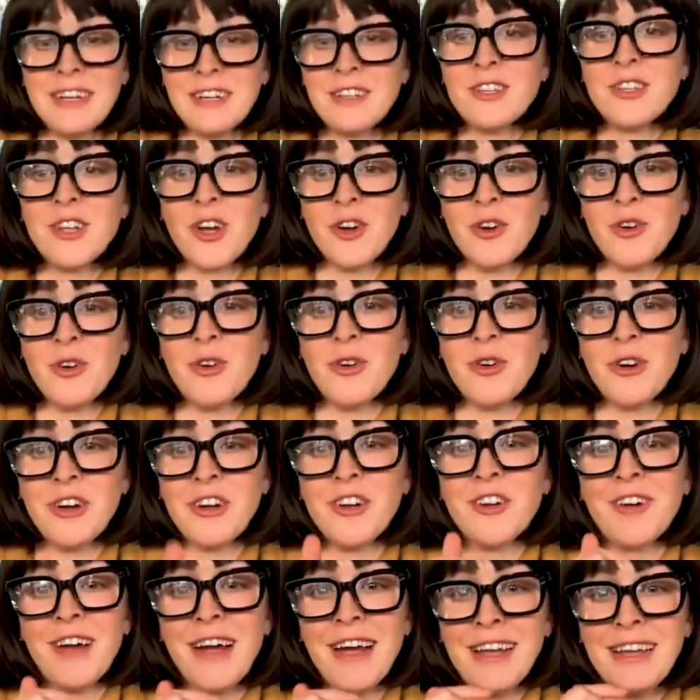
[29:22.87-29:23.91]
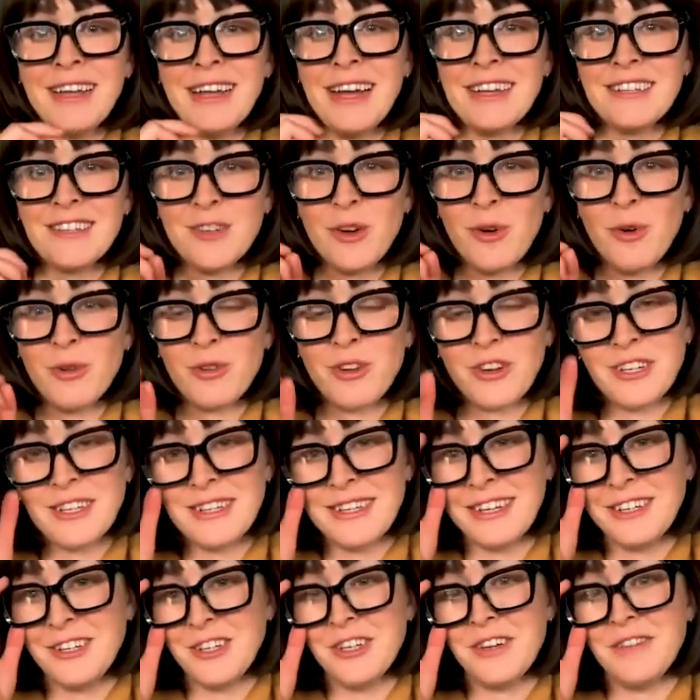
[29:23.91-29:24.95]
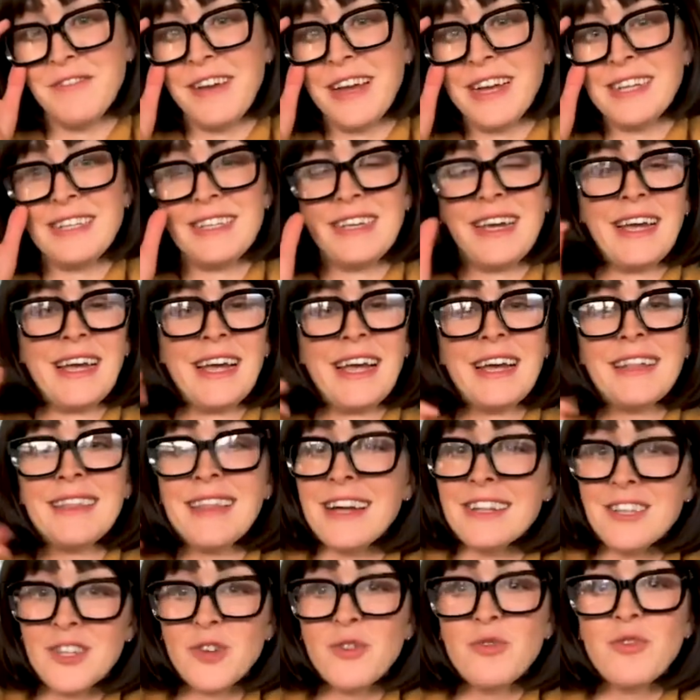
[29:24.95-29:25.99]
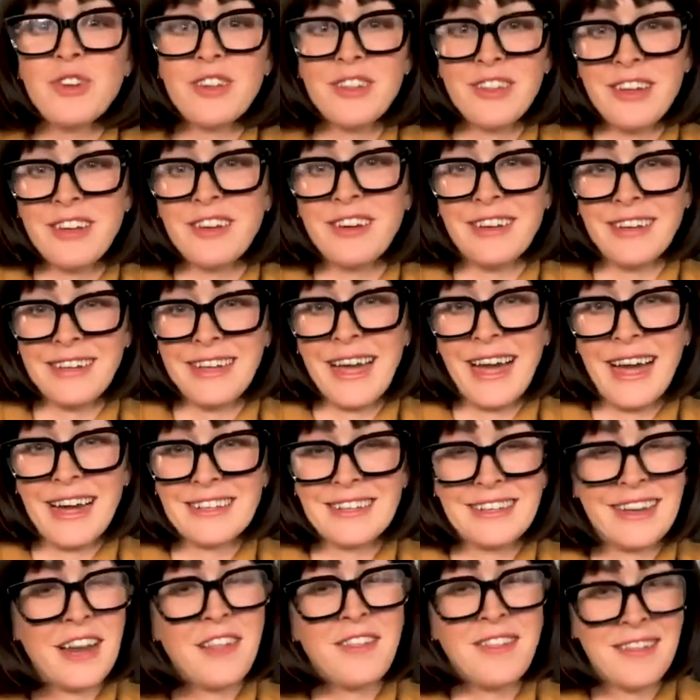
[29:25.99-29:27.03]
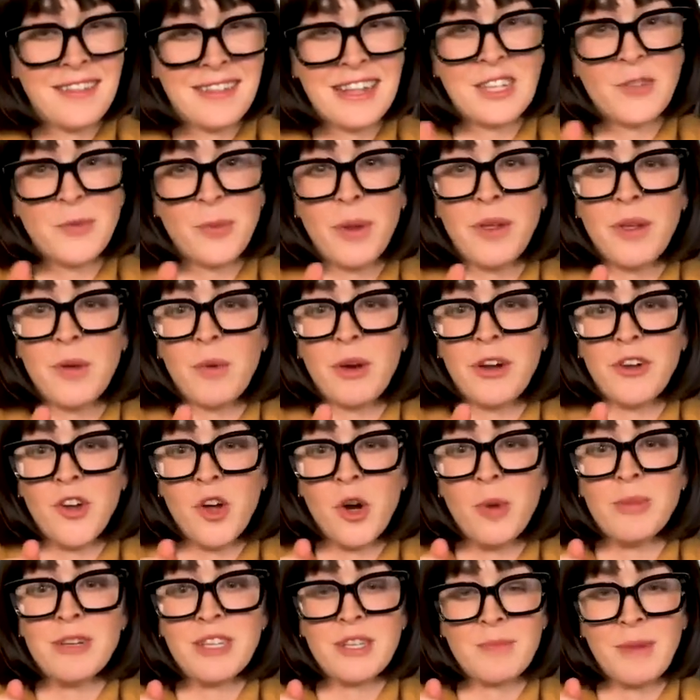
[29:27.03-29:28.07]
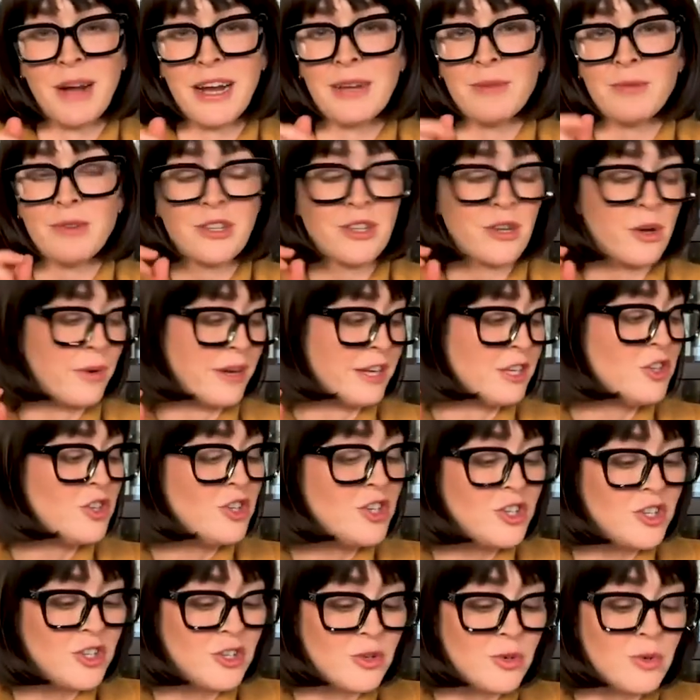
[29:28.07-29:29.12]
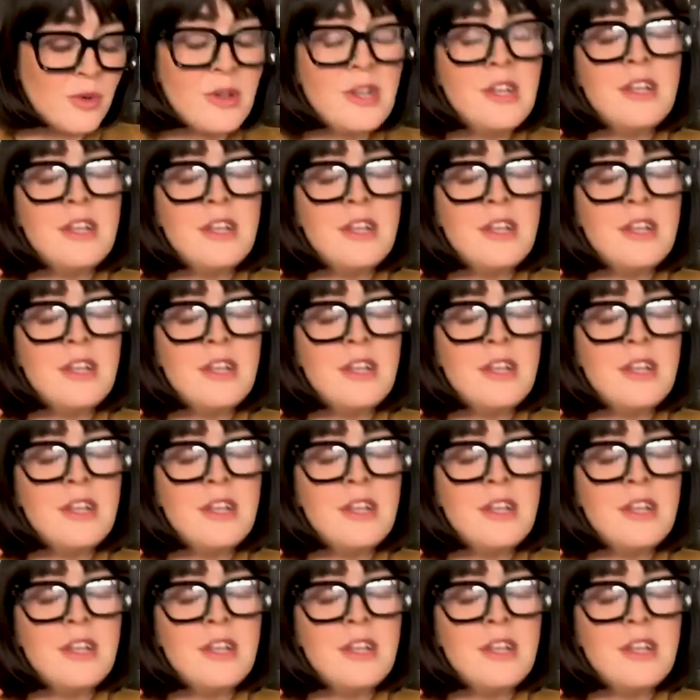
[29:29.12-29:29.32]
So Greg guessed Older Sangiovese, and that's a really good guess, and I think that's probably where Noma's mind was going too.